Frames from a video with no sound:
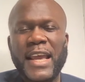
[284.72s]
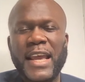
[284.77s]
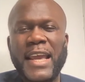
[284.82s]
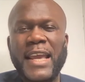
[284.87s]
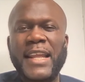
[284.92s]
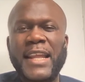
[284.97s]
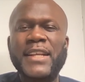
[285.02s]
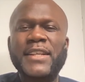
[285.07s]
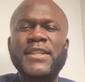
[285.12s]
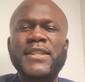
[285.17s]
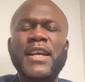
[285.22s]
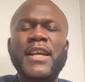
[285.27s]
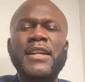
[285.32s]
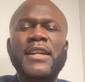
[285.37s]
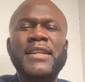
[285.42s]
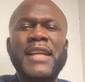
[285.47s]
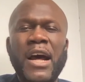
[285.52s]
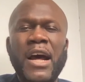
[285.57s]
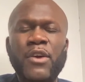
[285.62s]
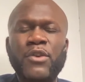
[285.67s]
It is
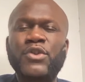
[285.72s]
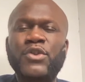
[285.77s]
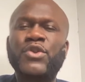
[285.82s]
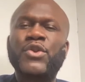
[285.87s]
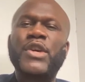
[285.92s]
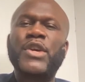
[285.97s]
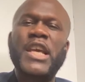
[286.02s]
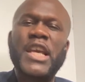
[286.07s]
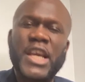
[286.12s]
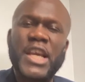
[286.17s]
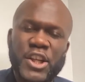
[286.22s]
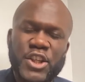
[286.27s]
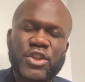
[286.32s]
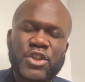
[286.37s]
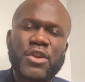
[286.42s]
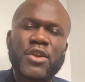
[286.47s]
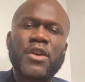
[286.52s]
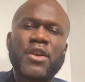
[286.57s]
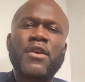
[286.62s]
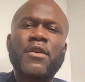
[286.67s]
down to
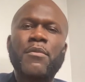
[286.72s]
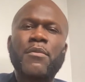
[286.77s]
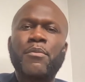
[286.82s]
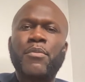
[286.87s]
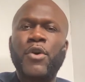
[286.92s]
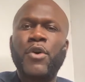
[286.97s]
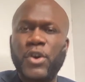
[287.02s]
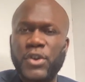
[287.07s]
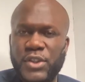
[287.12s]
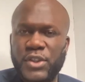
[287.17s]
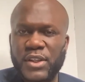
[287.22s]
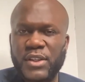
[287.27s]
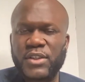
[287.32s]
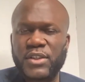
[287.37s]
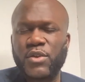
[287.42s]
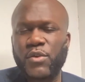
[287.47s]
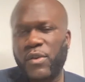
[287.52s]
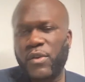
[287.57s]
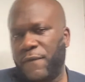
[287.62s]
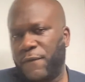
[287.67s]
each
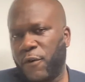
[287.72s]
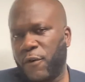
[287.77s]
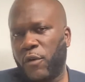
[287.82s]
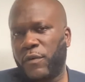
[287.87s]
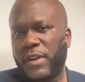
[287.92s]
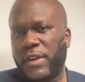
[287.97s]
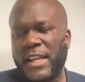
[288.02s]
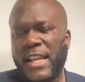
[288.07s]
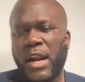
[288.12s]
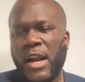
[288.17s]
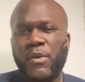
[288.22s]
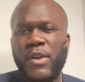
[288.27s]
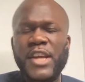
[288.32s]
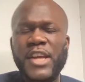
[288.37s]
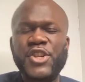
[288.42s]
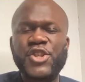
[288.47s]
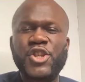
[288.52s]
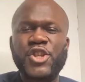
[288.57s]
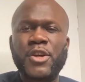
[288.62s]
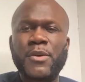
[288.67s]
persons involved in that
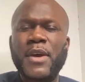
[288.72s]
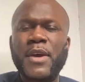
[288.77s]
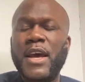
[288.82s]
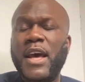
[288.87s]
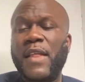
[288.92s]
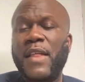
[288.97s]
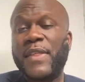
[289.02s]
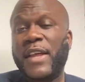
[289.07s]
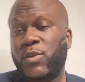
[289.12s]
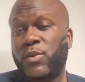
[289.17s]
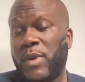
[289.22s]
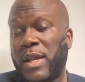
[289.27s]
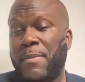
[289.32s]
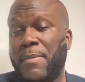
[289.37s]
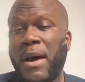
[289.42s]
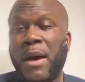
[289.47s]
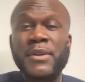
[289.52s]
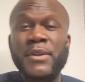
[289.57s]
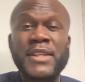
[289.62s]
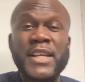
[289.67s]
relationship. That's why the
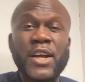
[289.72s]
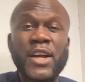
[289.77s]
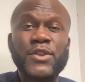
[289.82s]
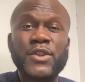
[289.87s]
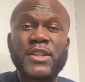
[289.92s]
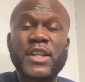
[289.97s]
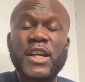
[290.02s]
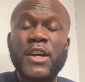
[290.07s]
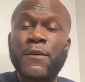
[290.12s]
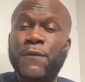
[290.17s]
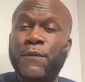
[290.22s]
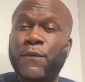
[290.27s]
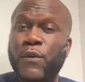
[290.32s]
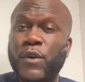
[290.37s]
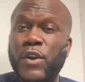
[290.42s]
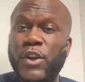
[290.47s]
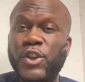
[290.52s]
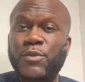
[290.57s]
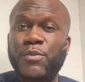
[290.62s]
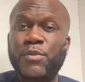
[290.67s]
Bible tells us a
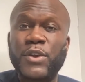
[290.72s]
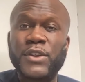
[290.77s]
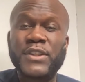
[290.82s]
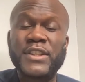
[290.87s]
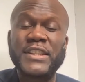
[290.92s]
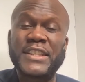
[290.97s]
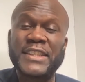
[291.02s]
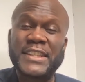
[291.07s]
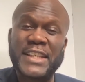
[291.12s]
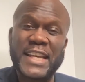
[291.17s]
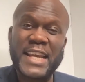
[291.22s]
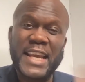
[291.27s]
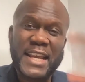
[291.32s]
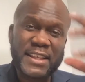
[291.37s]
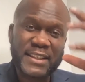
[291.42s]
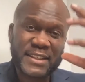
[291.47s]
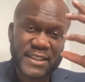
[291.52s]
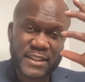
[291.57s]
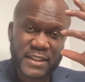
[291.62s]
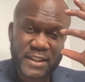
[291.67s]
foolish person
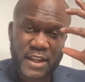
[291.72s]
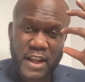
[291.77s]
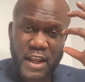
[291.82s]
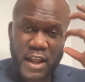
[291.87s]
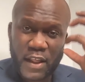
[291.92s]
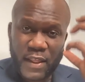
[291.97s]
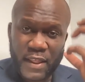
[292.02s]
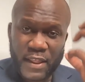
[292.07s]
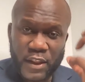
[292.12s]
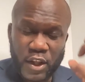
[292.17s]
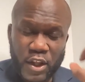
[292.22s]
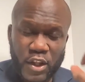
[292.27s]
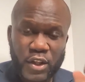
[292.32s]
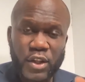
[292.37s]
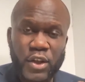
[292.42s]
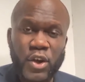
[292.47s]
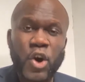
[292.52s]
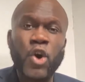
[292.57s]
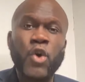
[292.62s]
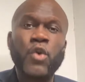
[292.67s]
tears
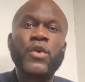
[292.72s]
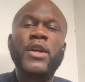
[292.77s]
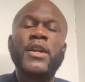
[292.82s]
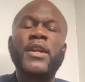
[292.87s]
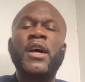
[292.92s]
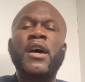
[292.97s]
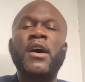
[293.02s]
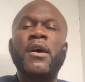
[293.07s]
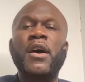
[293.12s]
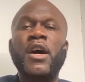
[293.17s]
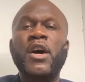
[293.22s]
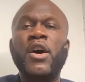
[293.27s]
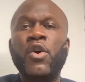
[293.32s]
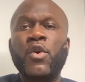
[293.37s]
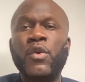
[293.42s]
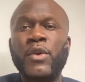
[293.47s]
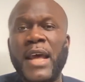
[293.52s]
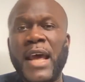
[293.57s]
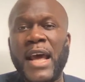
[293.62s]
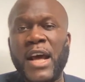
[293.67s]
her
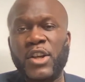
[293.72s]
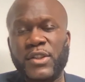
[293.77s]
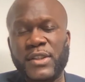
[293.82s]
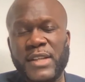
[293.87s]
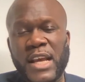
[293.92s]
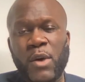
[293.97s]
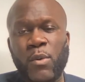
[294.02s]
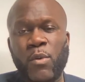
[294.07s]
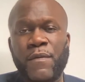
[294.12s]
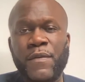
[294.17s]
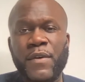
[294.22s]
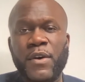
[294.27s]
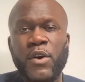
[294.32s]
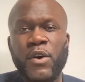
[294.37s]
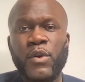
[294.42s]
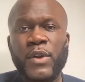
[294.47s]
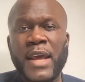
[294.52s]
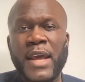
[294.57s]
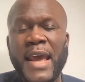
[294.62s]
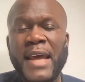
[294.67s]
own house down with her
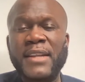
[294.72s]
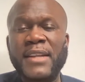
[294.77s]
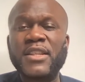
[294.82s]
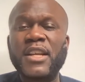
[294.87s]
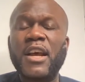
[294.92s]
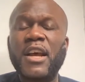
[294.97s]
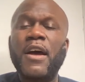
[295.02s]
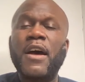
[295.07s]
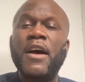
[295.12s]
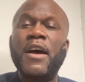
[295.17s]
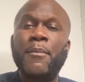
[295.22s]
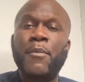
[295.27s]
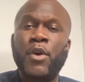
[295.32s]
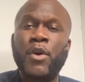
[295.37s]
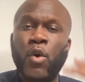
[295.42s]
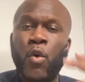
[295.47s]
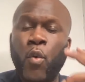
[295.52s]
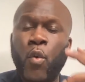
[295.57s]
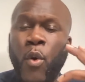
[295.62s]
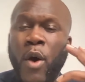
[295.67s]
own hands, but
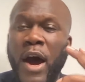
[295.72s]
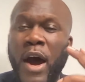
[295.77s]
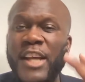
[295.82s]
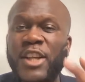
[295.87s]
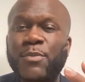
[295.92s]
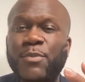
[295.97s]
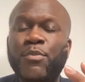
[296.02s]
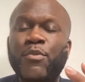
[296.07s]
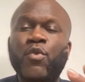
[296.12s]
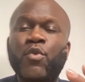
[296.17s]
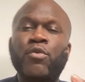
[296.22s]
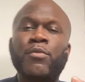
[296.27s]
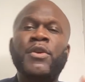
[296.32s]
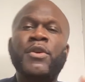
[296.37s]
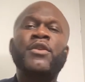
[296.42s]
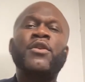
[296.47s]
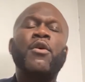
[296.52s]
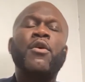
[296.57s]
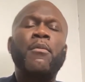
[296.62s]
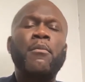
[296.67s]
a wise woman